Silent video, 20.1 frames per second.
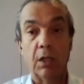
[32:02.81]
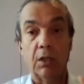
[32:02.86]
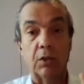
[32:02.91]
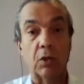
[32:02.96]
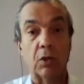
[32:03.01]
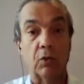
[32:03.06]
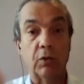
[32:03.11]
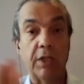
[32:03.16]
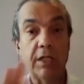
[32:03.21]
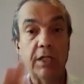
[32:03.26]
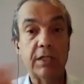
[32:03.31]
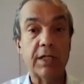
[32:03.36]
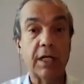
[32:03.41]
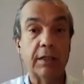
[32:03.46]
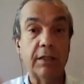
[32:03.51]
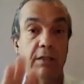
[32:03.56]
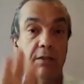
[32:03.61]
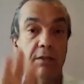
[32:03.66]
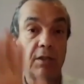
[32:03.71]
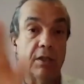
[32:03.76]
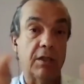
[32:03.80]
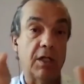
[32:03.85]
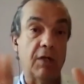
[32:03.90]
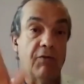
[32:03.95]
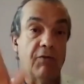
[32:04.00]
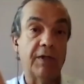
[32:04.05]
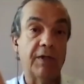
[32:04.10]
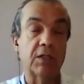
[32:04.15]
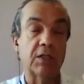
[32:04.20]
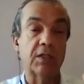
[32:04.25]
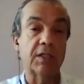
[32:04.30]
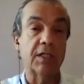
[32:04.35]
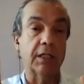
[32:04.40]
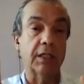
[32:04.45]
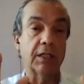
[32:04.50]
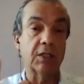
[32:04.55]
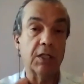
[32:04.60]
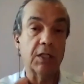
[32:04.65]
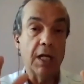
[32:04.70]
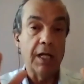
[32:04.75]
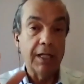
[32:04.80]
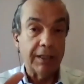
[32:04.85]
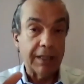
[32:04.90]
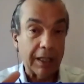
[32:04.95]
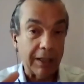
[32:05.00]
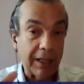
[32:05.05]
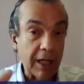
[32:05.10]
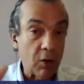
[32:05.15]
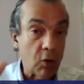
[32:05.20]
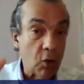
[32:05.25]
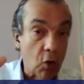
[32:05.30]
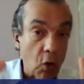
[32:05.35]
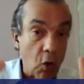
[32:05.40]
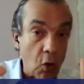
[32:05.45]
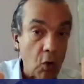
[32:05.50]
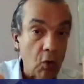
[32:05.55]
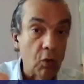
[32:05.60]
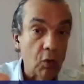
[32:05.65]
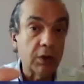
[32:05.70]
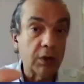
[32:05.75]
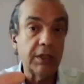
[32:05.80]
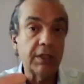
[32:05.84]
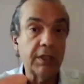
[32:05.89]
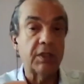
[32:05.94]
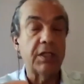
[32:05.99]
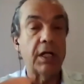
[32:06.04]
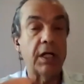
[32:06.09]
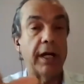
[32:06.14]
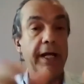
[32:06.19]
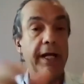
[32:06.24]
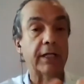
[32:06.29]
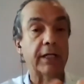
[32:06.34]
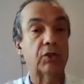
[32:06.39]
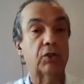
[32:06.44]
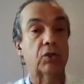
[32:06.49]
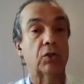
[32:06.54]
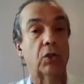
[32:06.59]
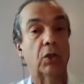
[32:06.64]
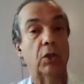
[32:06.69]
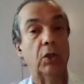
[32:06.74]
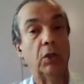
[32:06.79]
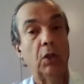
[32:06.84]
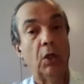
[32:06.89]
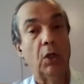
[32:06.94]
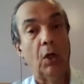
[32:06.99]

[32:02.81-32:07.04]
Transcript: So these are these different standards that they go on this direction